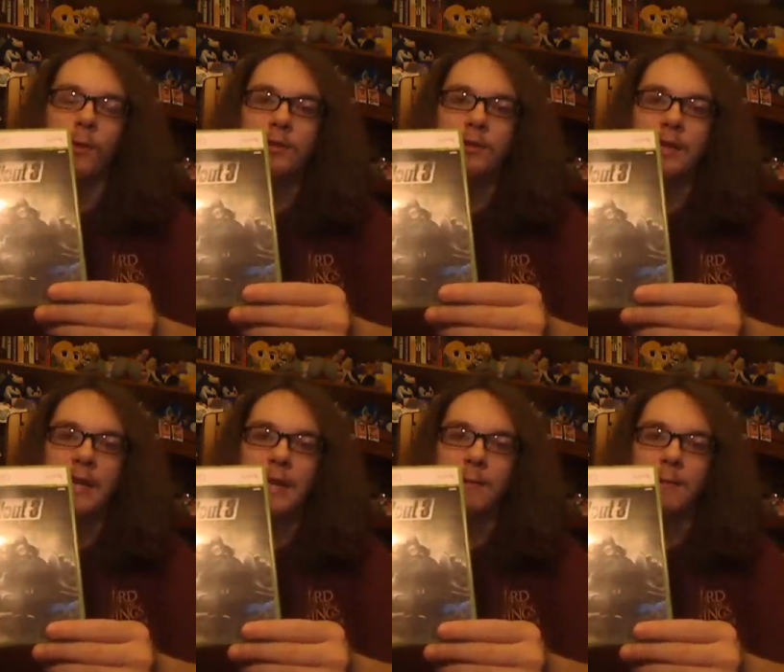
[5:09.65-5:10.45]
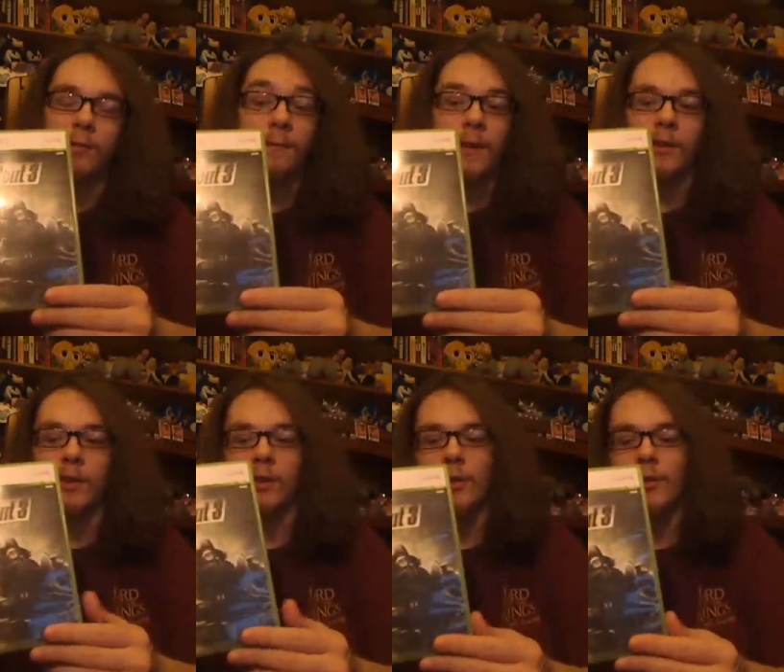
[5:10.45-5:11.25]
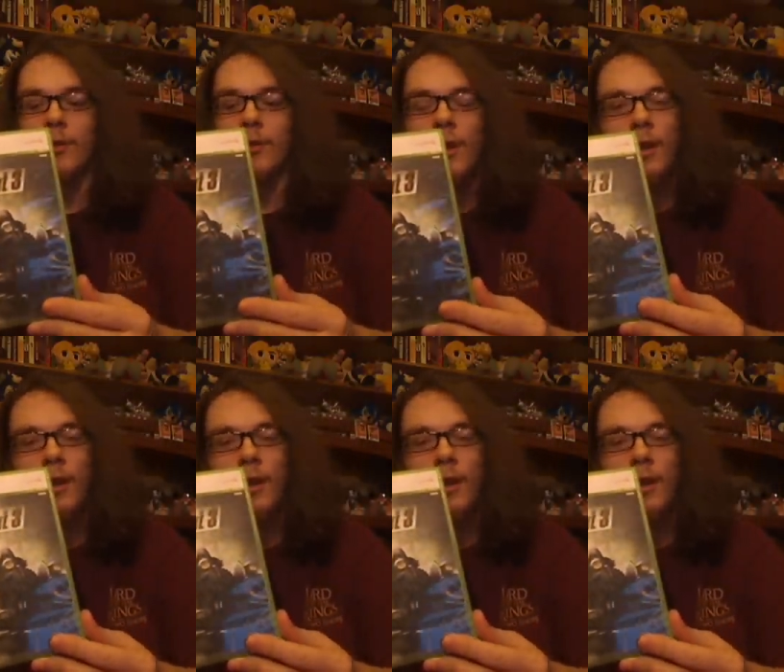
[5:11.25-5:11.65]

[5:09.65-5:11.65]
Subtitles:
thoughts on the game are very good.